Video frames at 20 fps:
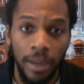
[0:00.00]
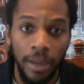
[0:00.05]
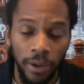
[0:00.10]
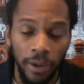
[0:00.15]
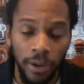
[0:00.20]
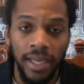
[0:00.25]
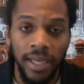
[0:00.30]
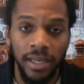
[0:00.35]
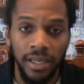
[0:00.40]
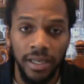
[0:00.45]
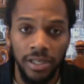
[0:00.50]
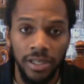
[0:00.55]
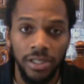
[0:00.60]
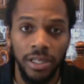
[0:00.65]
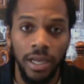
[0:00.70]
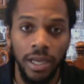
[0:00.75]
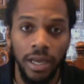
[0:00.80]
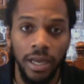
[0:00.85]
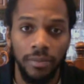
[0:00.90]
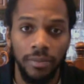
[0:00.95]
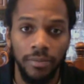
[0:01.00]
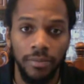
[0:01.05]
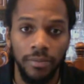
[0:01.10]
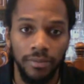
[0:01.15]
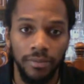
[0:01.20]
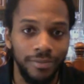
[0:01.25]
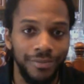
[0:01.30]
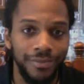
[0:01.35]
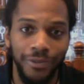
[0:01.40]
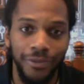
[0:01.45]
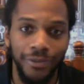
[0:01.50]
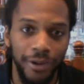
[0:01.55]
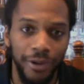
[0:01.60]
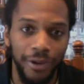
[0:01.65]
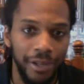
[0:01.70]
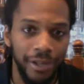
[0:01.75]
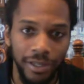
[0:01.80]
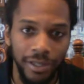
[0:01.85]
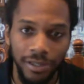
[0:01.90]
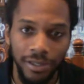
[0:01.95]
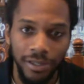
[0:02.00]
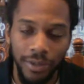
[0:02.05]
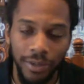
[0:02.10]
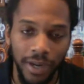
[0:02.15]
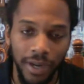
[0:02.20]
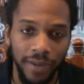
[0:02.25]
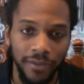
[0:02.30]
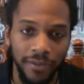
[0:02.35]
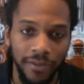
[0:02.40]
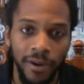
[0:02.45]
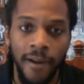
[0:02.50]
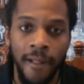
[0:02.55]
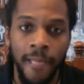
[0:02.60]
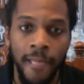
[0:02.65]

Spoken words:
work that good job, 40 years, whatever,